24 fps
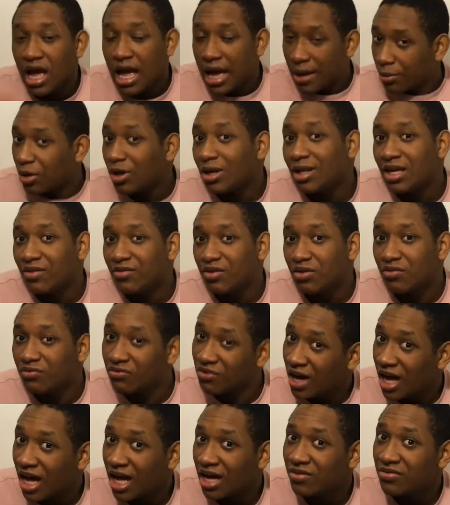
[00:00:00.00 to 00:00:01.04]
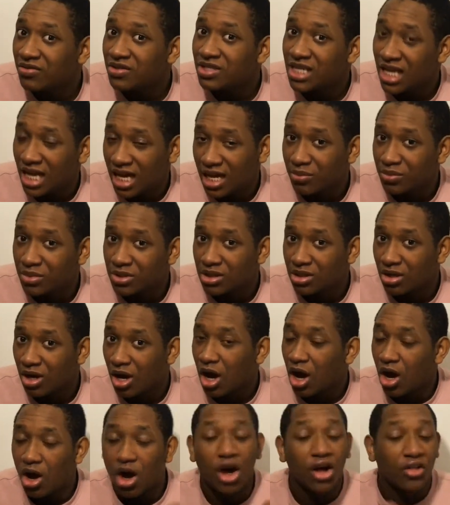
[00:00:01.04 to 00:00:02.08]
I'm gonna give you 5 tips
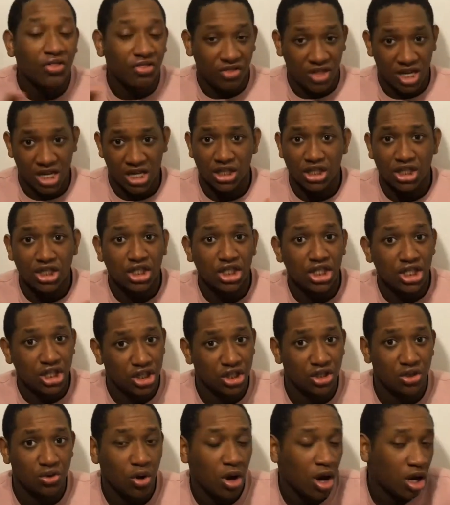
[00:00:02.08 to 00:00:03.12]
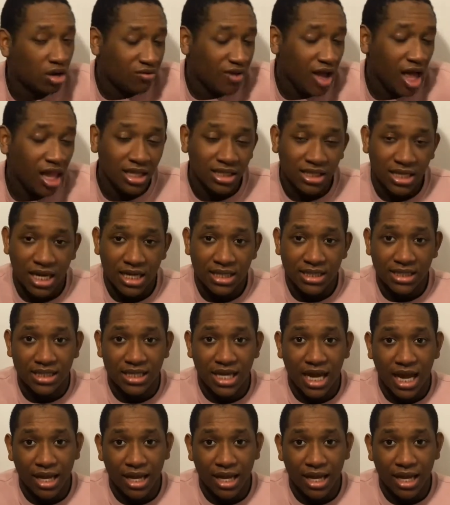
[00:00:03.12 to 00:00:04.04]
on things to do on Valentine's Day,